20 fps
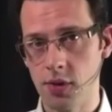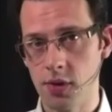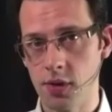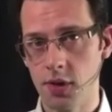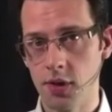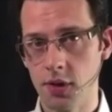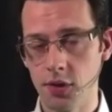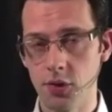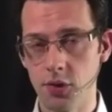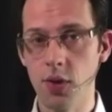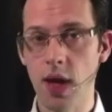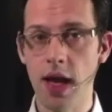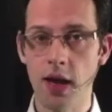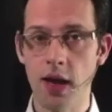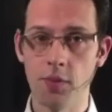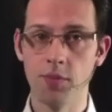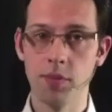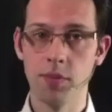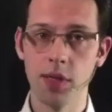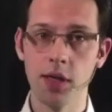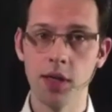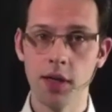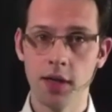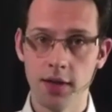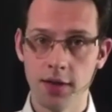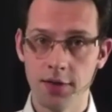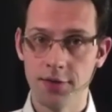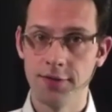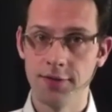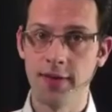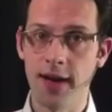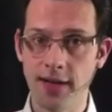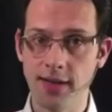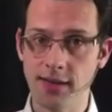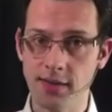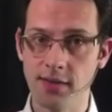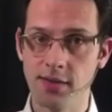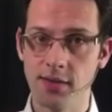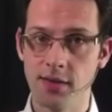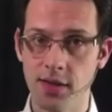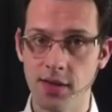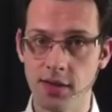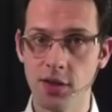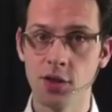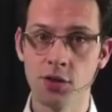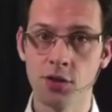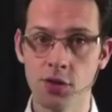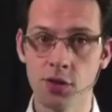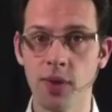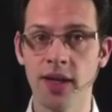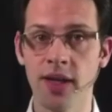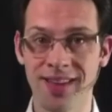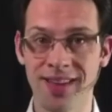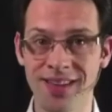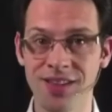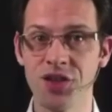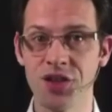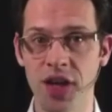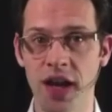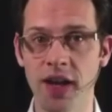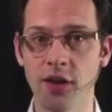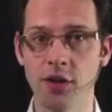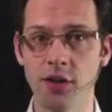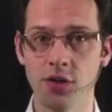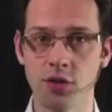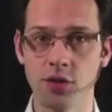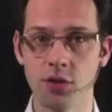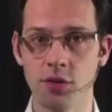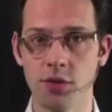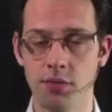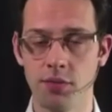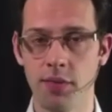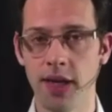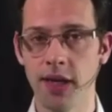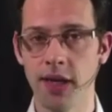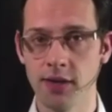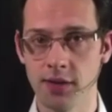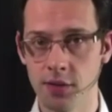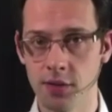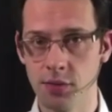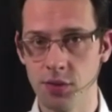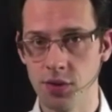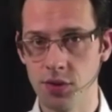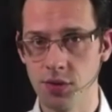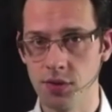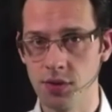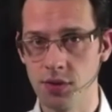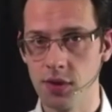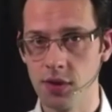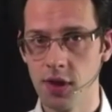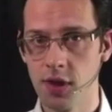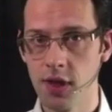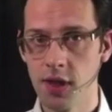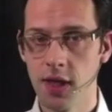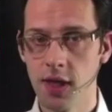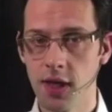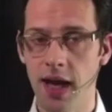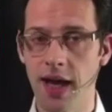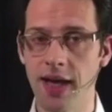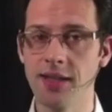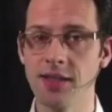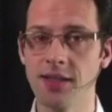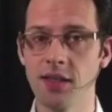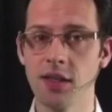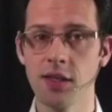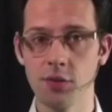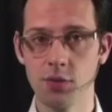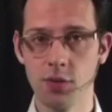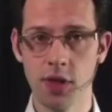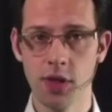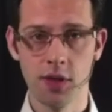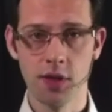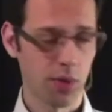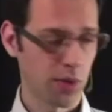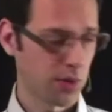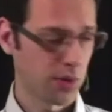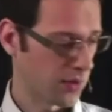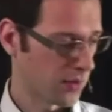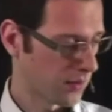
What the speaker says: to help me fight and counteract and challenge my assumptions. I think is really important.